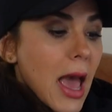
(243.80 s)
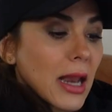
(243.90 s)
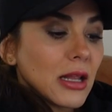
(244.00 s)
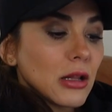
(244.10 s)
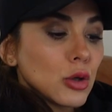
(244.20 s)
and
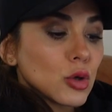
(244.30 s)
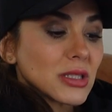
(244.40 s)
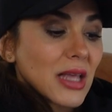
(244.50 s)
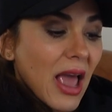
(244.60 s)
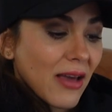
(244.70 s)
it
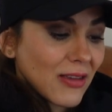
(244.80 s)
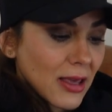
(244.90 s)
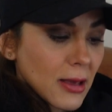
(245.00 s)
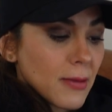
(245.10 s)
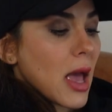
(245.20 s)
looks
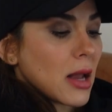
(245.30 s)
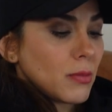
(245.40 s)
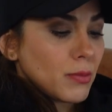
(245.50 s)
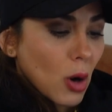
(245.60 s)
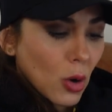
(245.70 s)
heavy
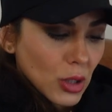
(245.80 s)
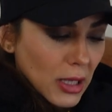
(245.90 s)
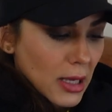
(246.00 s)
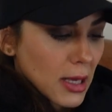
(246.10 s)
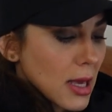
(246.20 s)
and
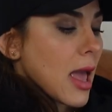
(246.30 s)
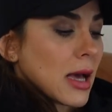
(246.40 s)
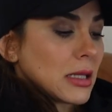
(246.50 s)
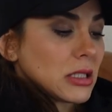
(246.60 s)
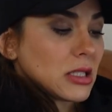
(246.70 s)
bulky
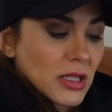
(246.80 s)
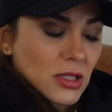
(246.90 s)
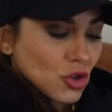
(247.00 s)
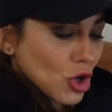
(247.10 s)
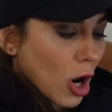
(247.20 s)
and
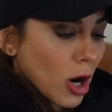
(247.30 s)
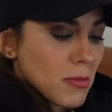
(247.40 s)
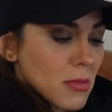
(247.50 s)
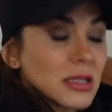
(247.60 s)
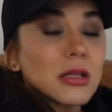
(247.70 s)
its
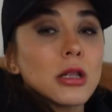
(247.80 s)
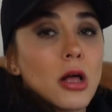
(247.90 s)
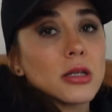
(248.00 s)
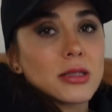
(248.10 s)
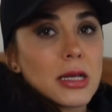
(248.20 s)
charm is
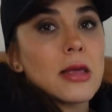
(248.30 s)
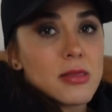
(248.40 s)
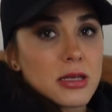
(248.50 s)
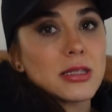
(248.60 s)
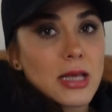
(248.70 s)
lost in
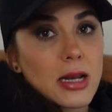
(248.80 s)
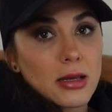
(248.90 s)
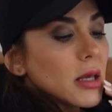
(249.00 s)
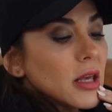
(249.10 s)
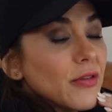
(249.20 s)
this
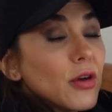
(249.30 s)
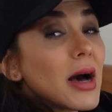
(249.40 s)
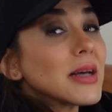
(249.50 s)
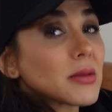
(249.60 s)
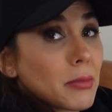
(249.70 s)
setting. If you
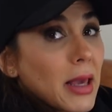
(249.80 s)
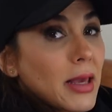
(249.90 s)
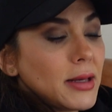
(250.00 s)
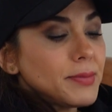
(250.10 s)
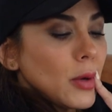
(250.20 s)
ask
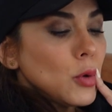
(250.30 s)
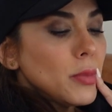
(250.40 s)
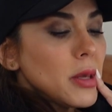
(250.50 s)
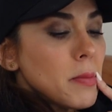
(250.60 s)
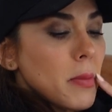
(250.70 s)
me, it would
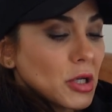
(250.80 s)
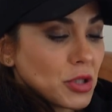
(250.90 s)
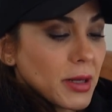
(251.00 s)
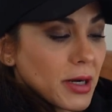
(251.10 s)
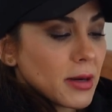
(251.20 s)
be
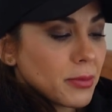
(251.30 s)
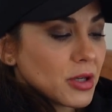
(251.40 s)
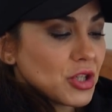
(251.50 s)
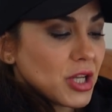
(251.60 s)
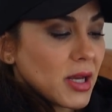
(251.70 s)
much better
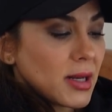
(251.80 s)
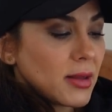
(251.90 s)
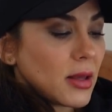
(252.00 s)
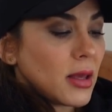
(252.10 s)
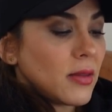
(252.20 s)

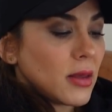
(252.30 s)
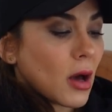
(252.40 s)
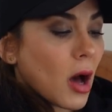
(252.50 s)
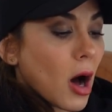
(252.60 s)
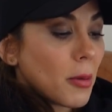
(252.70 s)
appreciated in the
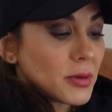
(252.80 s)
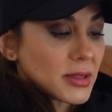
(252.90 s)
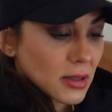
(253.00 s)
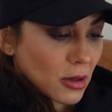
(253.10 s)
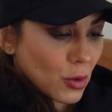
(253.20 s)

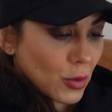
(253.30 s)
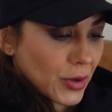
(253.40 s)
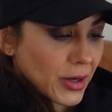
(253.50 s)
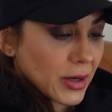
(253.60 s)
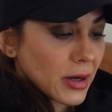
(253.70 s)
opposite
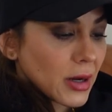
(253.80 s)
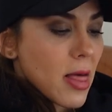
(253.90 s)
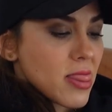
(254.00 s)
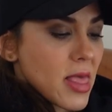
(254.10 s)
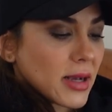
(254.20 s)
corner
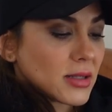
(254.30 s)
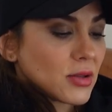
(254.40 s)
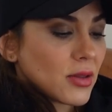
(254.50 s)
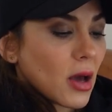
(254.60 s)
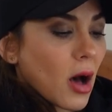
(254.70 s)
next
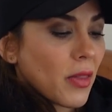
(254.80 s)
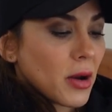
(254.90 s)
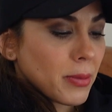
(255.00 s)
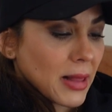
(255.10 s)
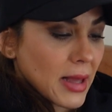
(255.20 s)
to the other
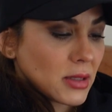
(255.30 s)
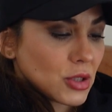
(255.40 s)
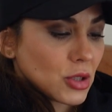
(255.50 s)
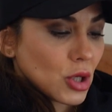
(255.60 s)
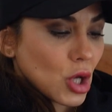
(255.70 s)
plant.